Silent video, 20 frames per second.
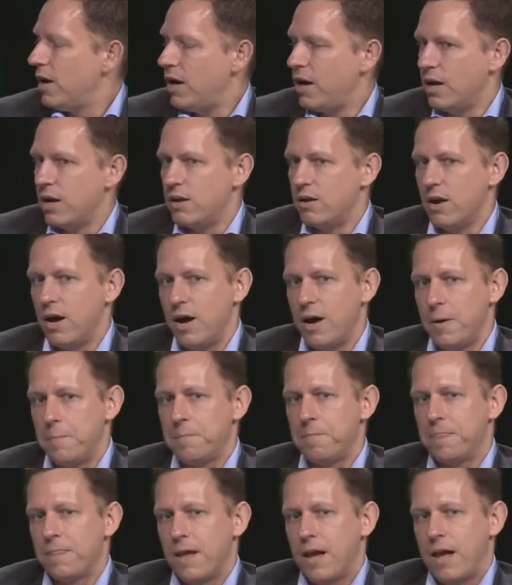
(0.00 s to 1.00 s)
And,
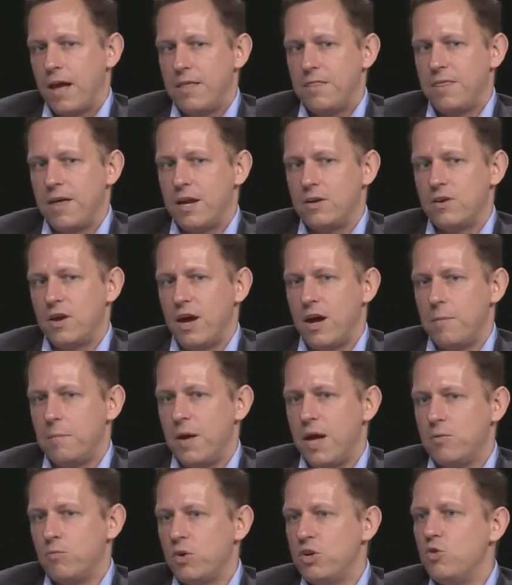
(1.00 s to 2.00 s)
um, that, um,
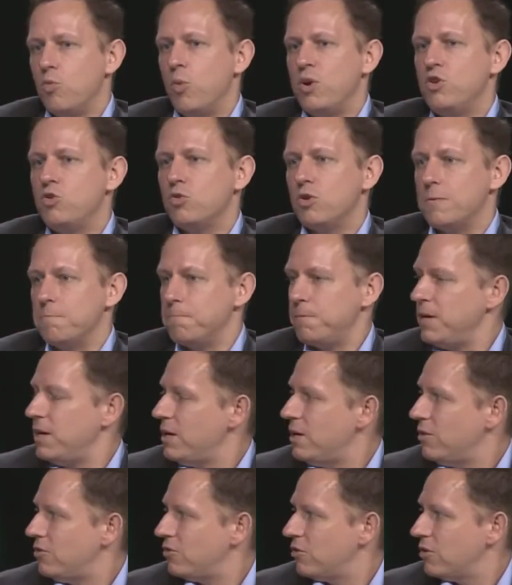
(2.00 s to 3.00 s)
and when, you, when you
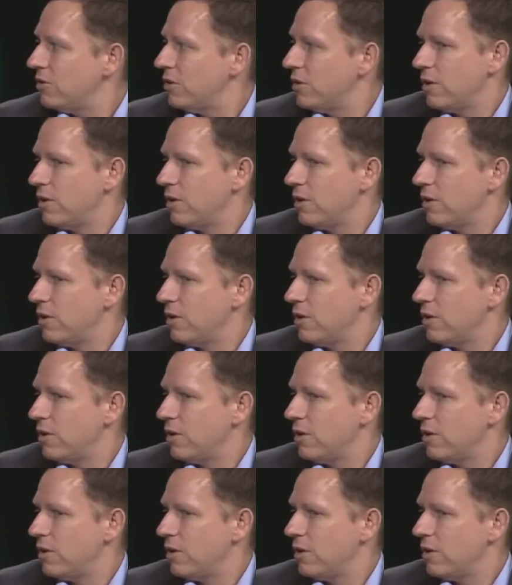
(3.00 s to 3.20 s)
compete,